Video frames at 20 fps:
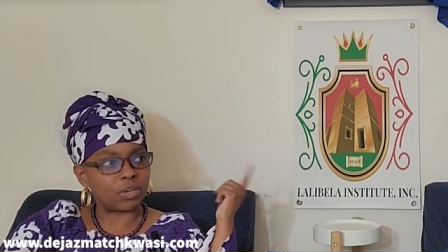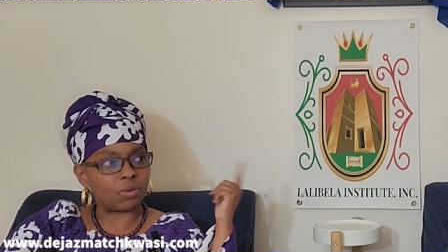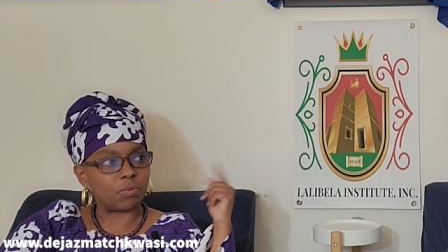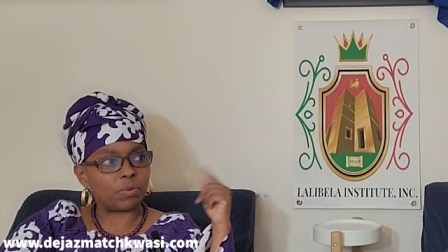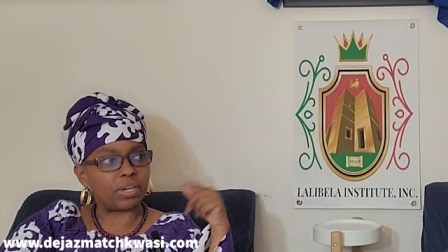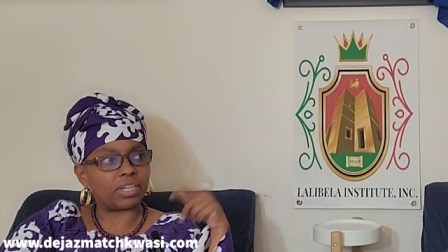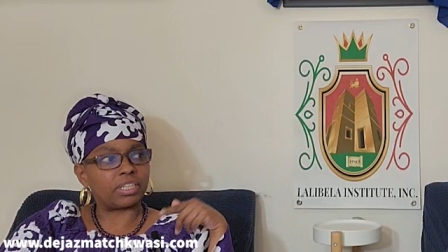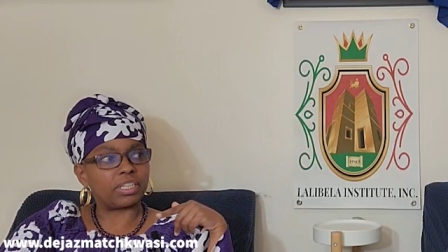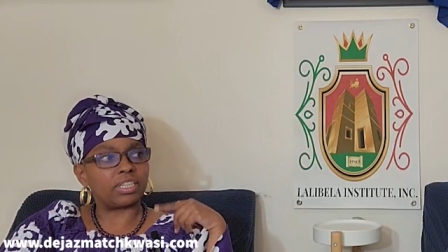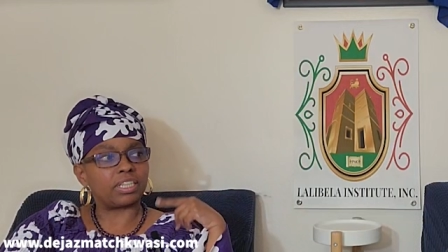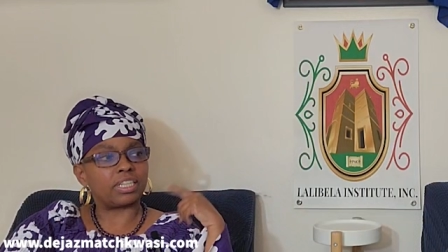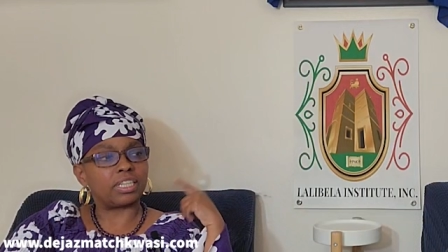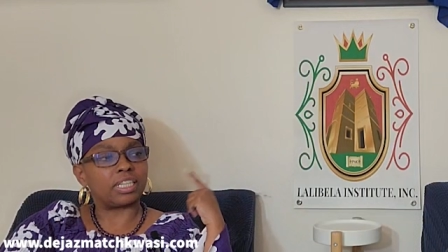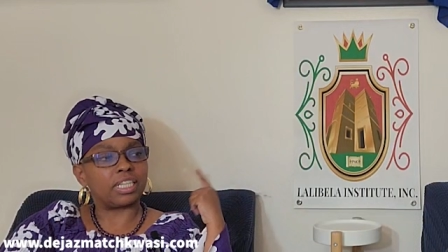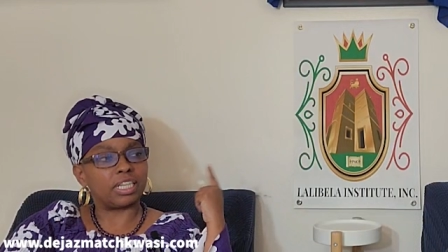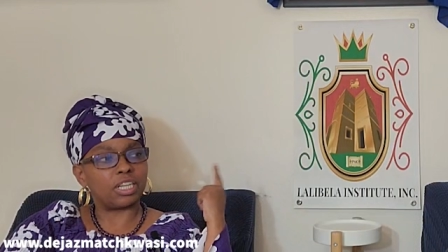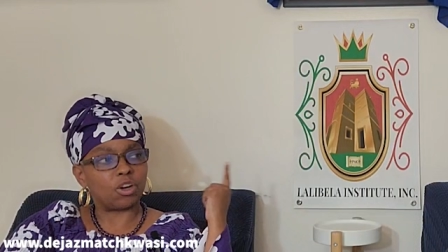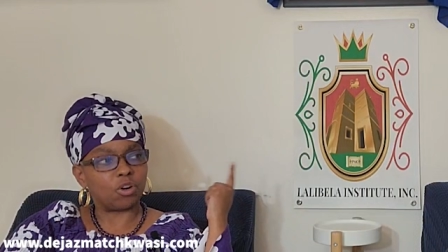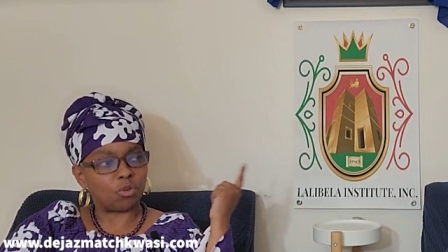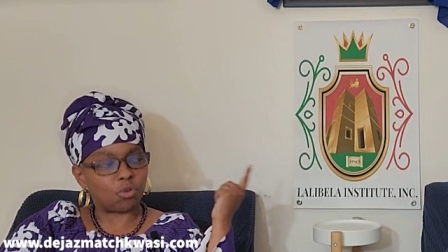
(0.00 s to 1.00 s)
Where did
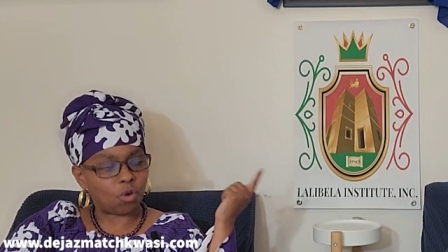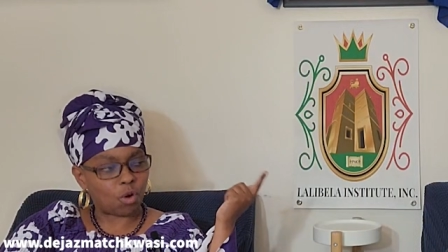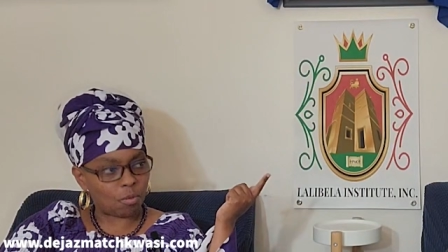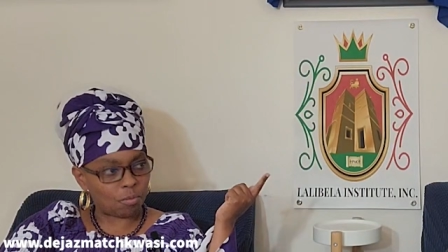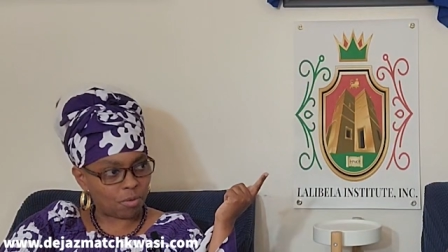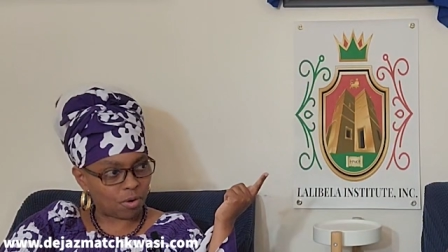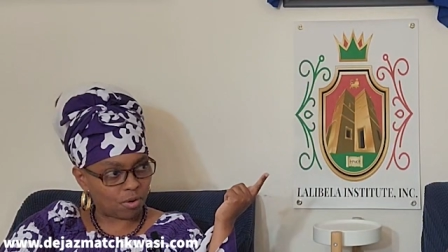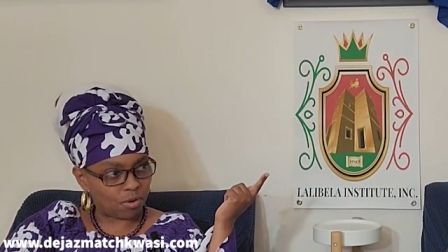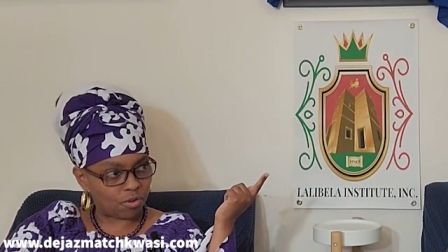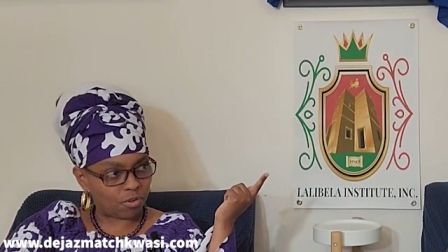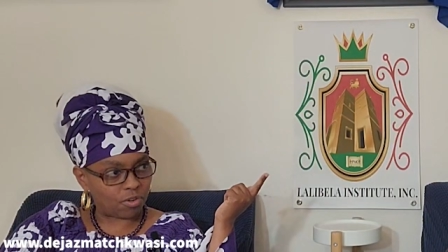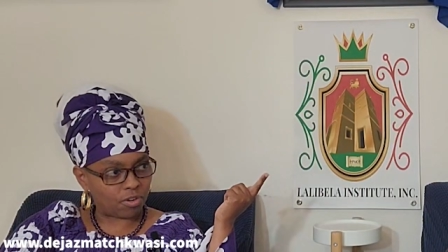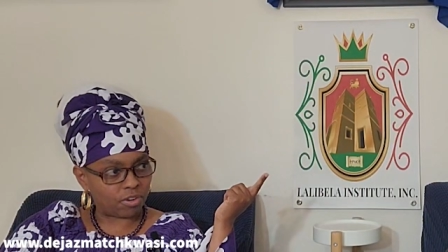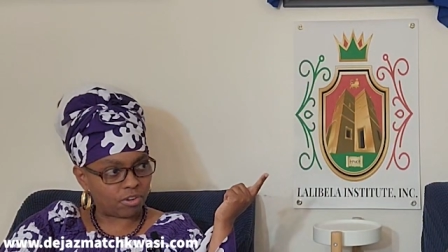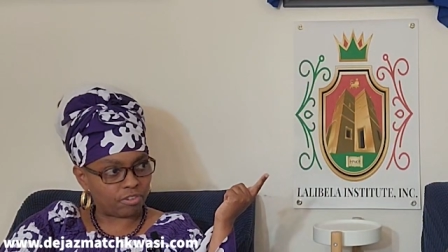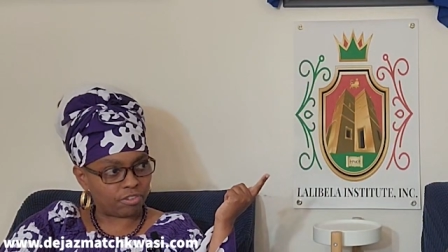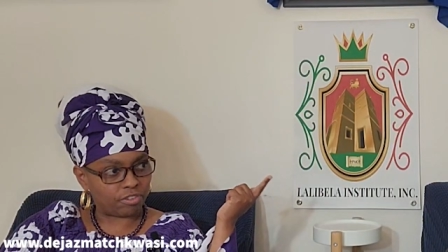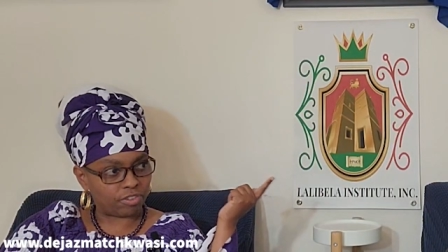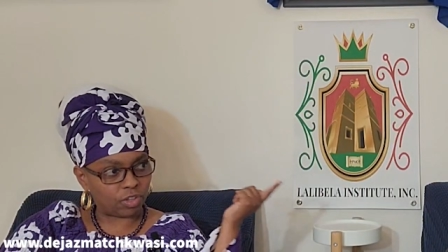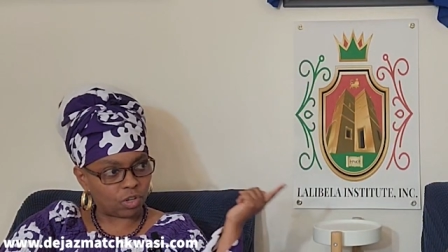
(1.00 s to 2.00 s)
the Oromo
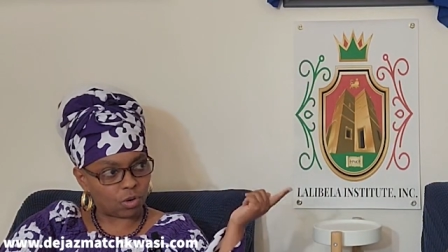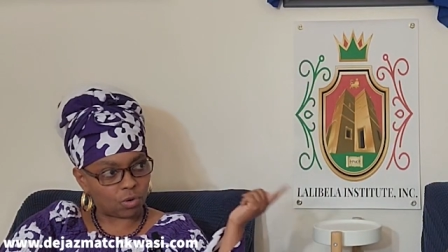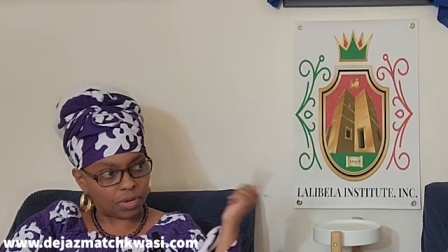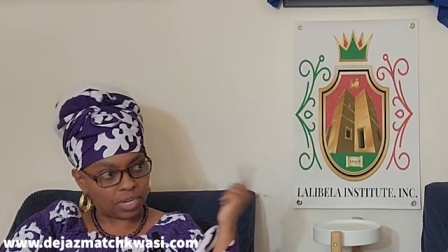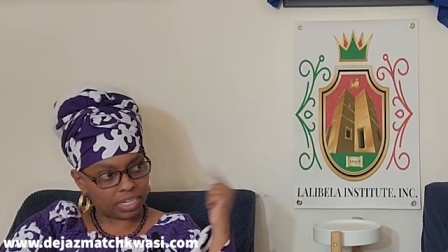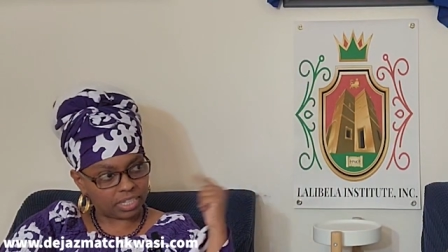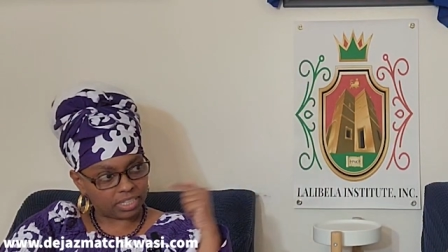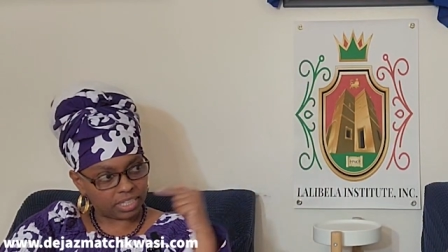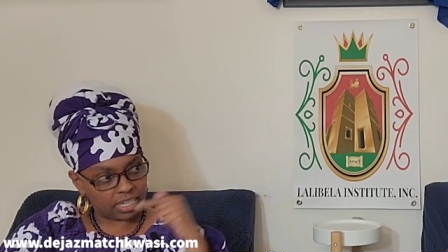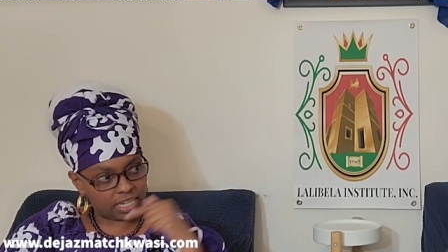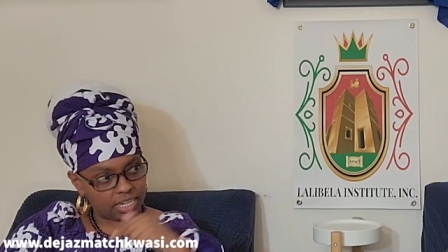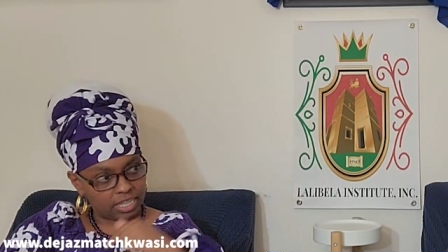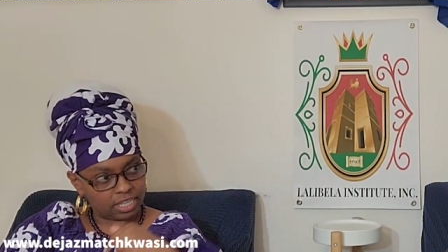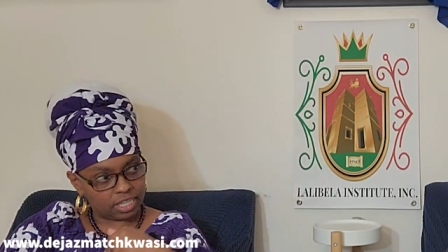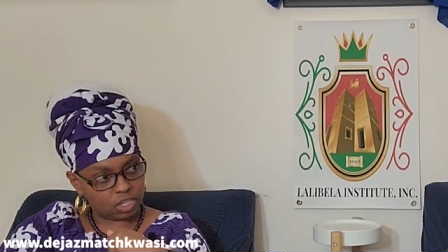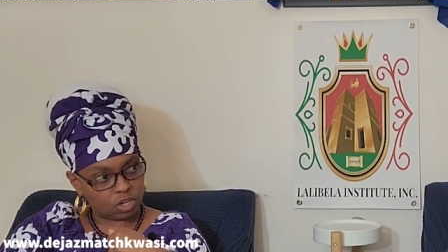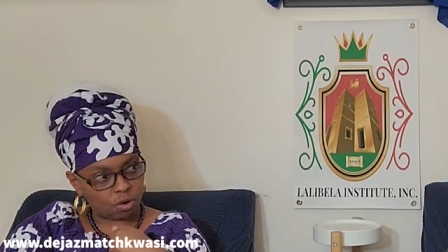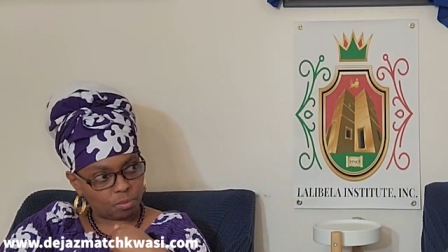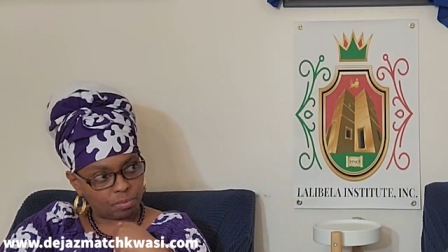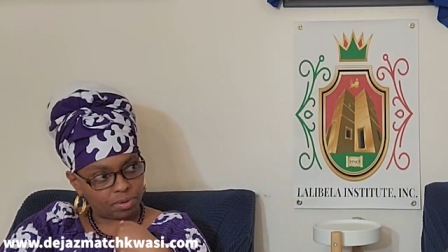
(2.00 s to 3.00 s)
flow into
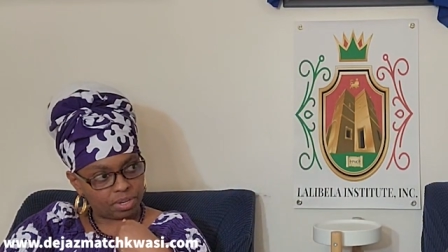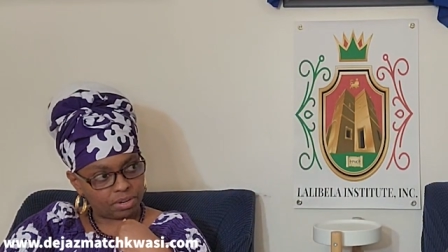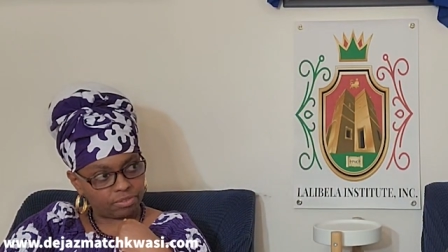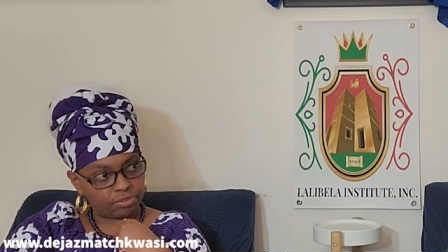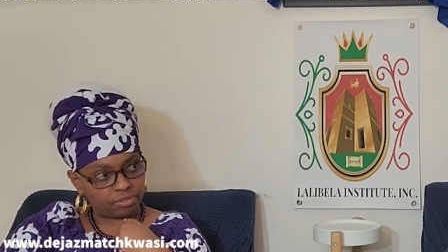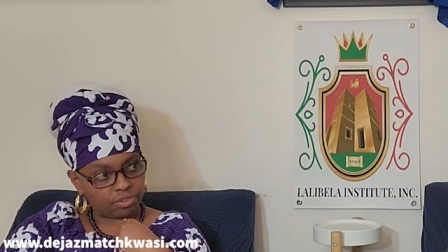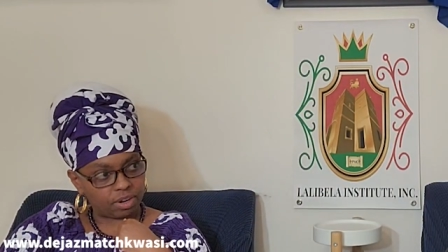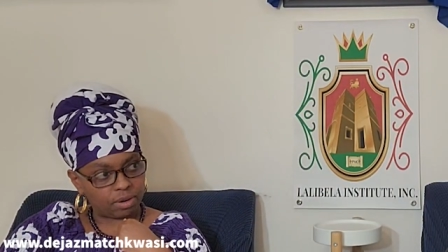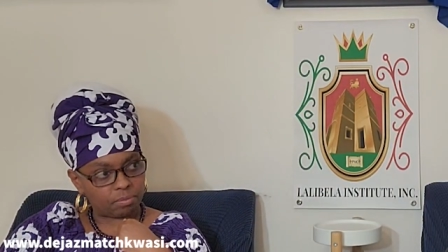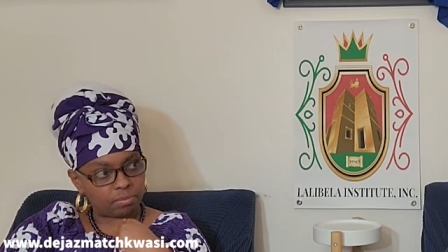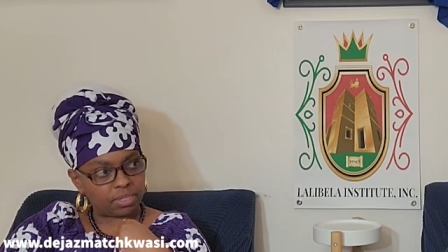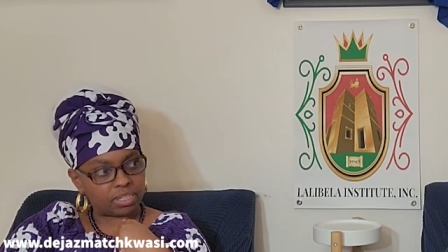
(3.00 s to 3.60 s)
Ethiopia from?